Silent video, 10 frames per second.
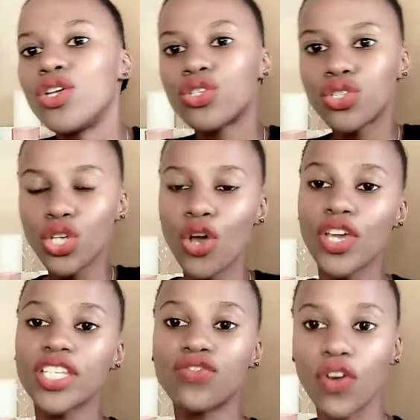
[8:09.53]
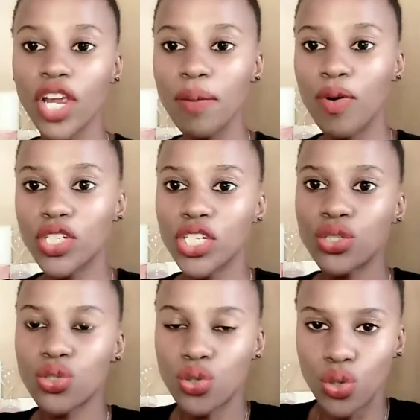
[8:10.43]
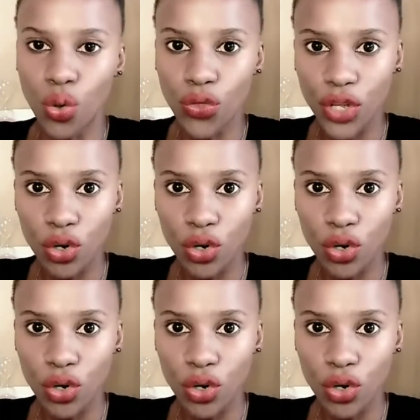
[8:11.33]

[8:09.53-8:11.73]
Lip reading: So it's very important to know the